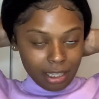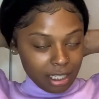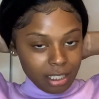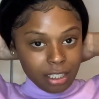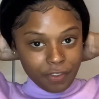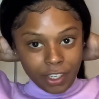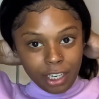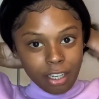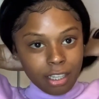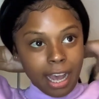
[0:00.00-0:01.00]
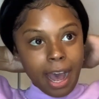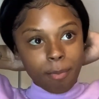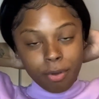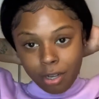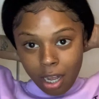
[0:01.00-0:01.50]
This is a video that I
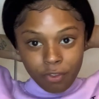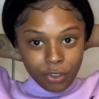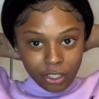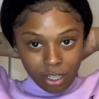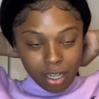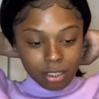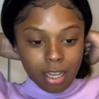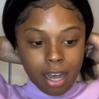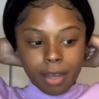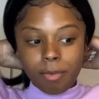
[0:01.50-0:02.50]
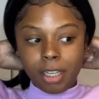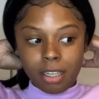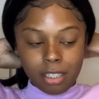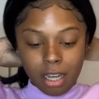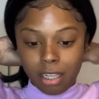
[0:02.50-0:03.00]
put off for a long time
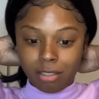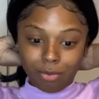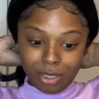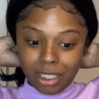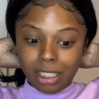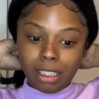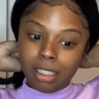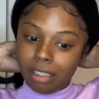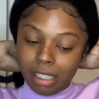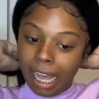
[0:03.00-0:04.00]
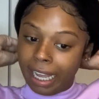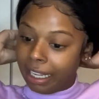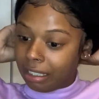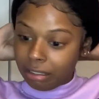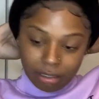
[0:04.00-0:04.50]
because I was really
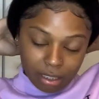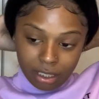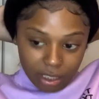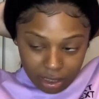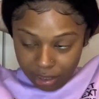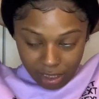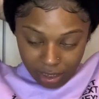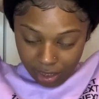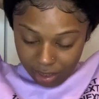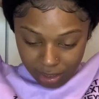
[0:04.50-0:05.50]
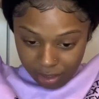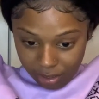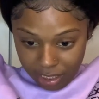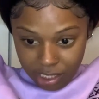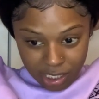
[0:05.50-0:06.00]
like, this
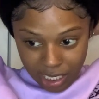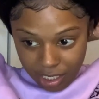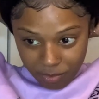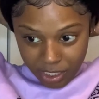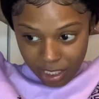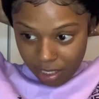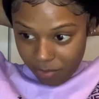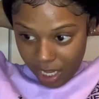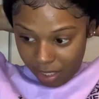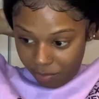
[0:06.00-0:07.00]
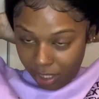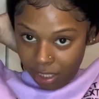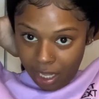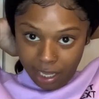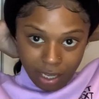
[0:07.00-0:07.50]
TMC made me
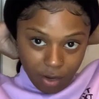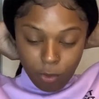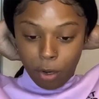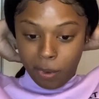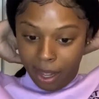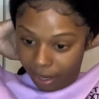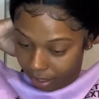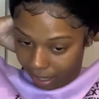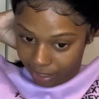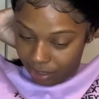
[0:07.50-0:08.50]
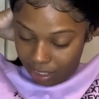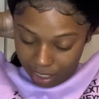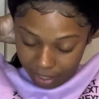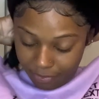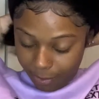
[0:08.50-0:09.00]
like a robot. Like
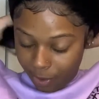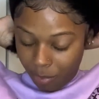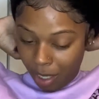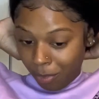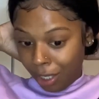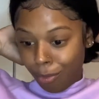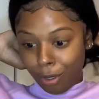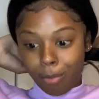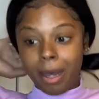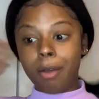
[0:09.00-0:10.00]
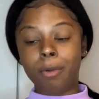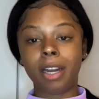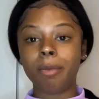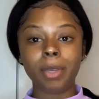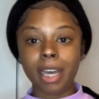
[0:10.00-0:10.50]
studying for it made me a robot. What
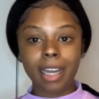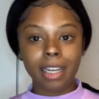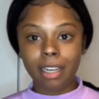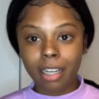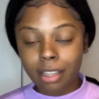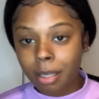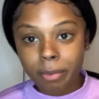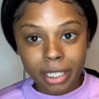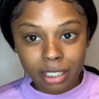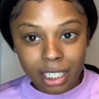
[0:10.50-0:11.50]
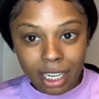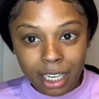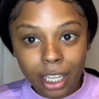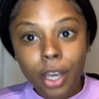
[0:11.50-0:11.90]
I mean, I did nothing but study.